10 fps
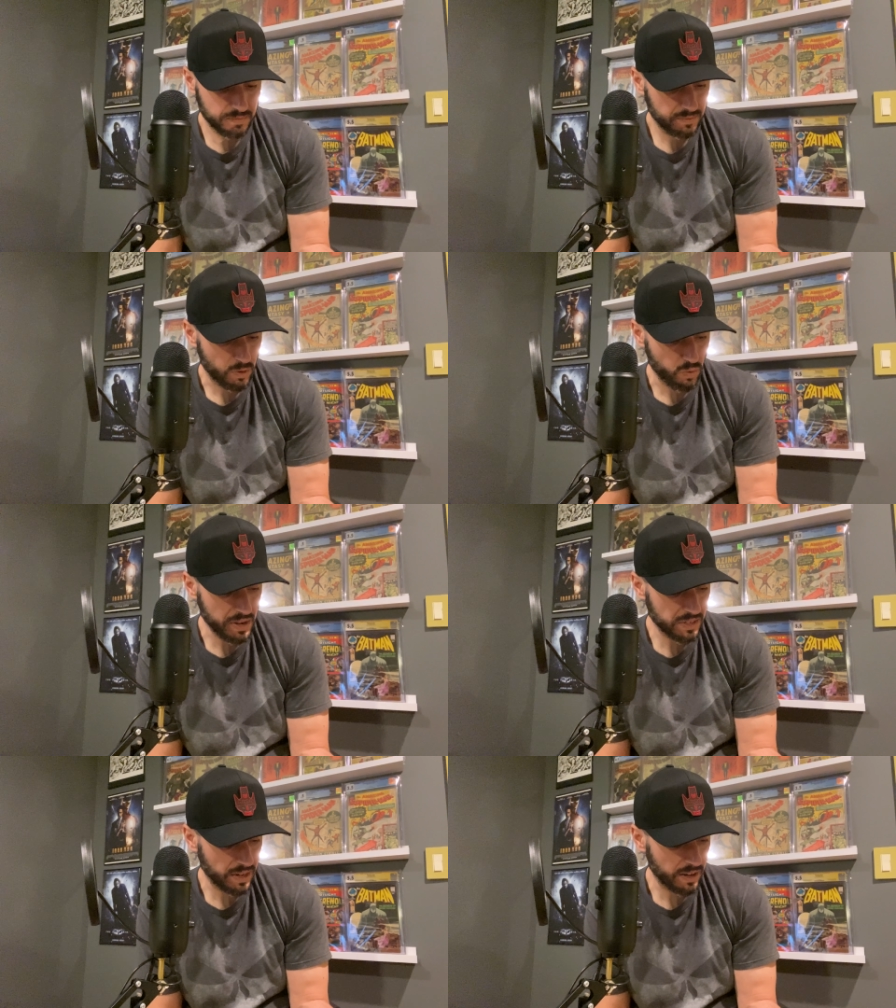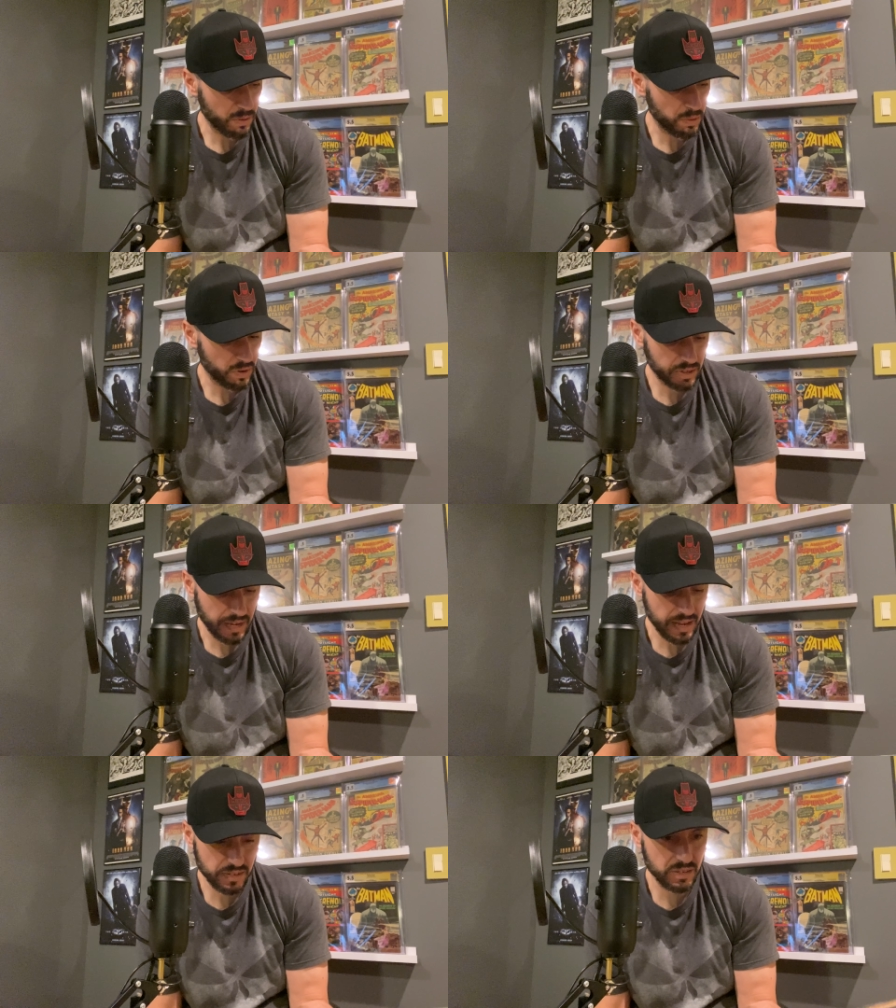the right side of the book,
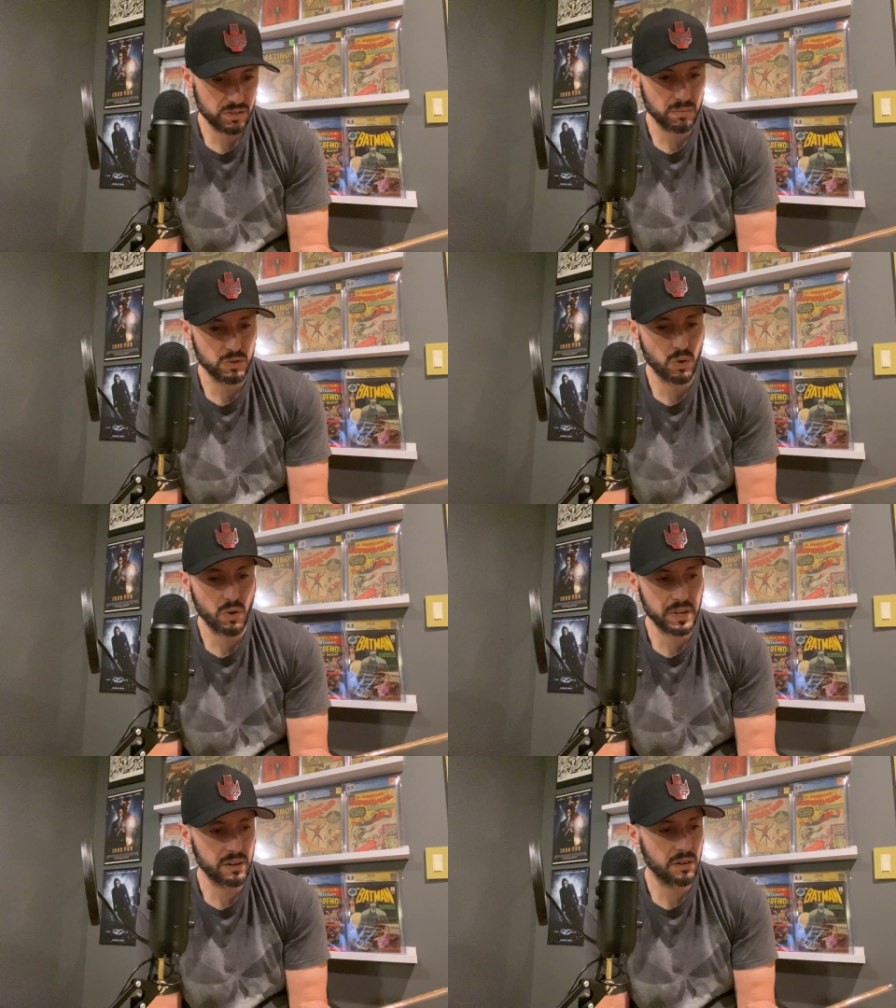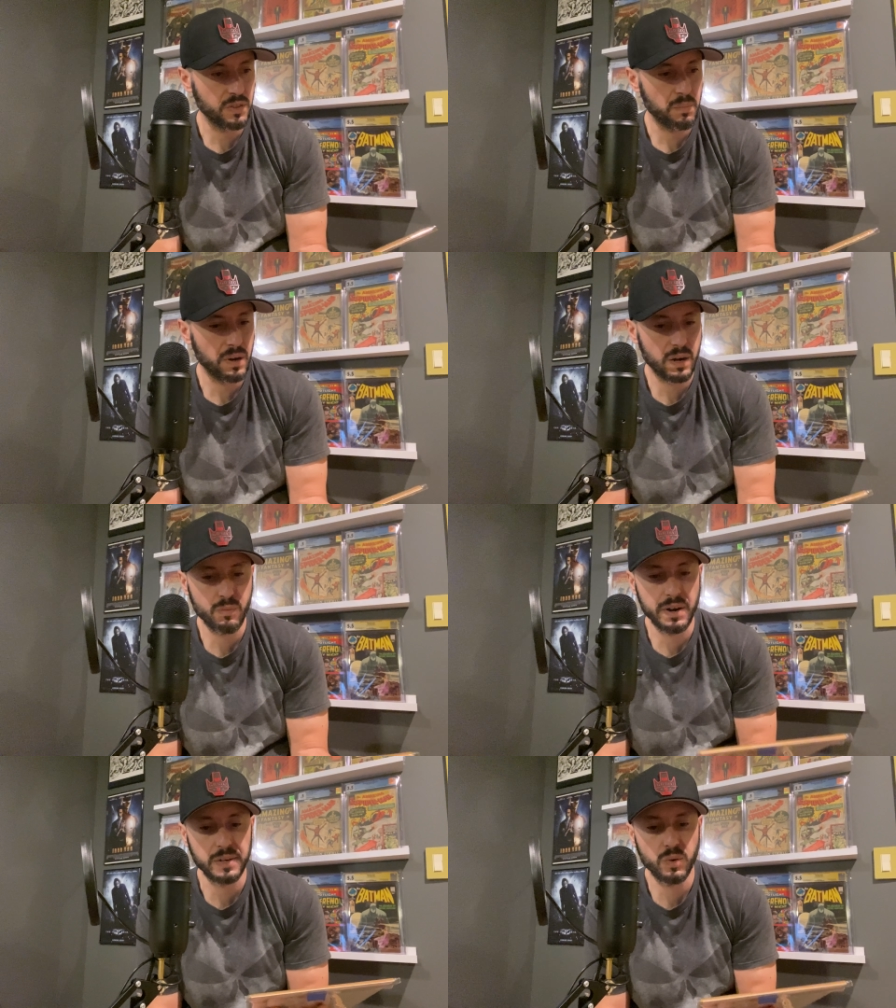as is some dog ear on the bottom
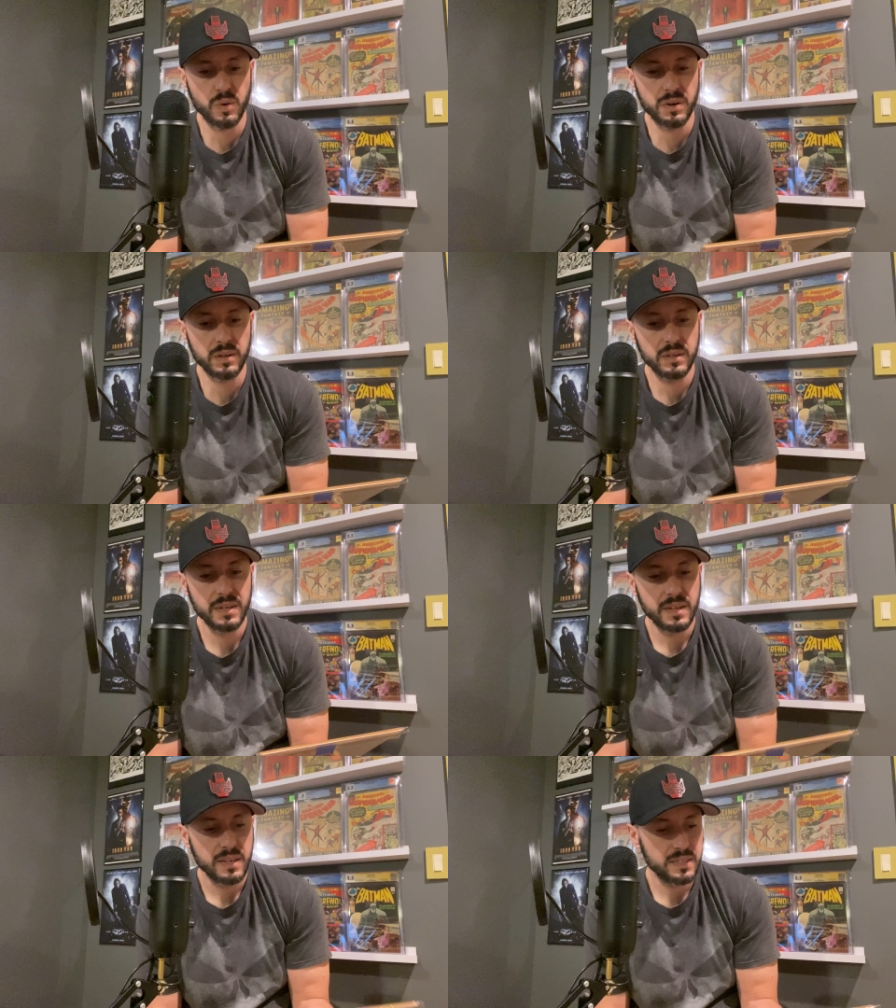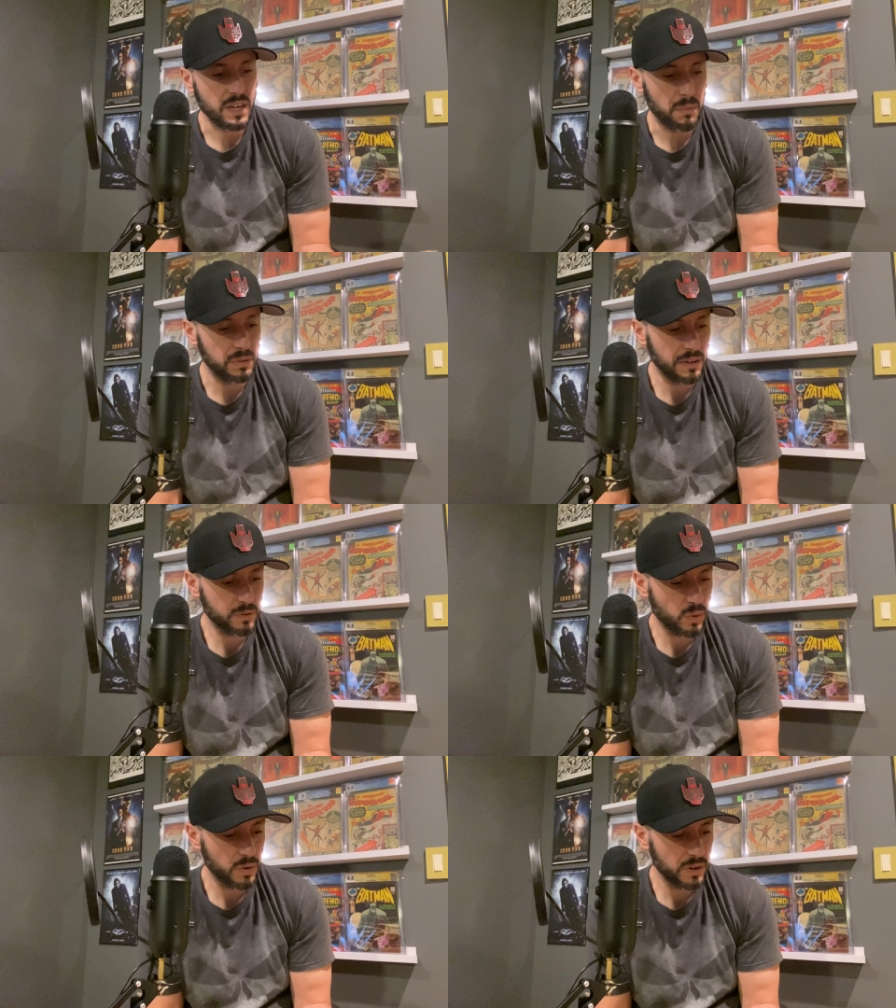right corner, top left
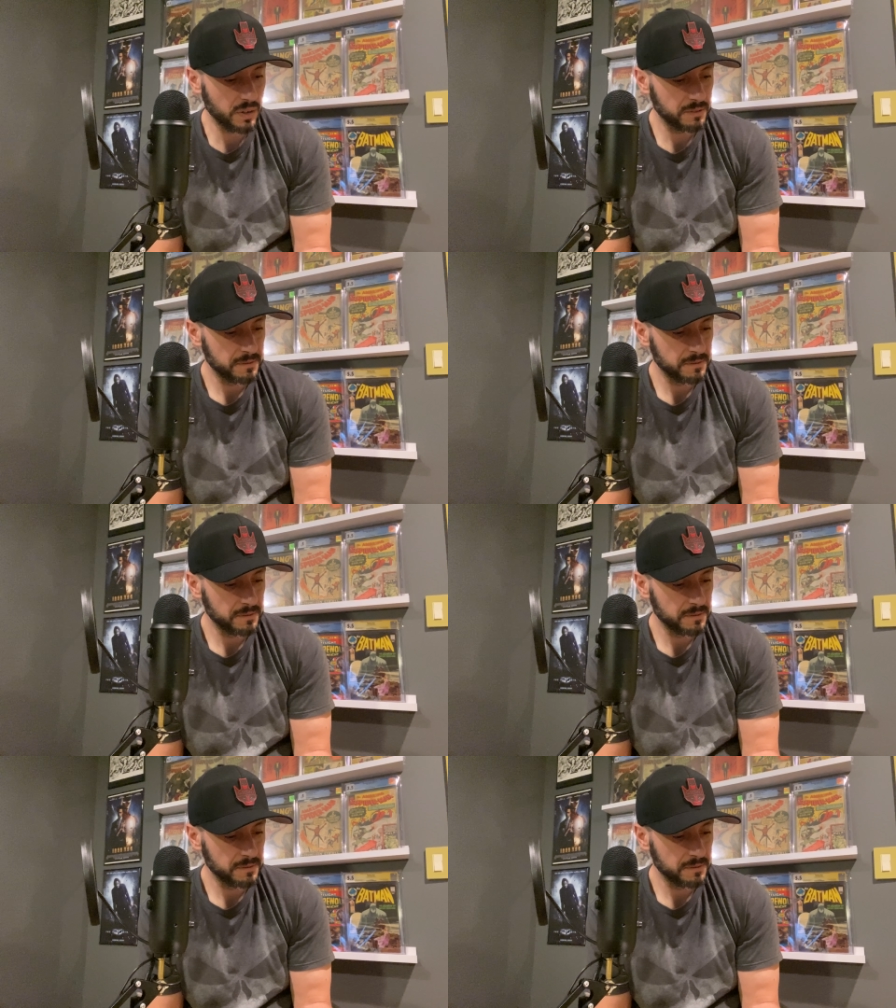corner.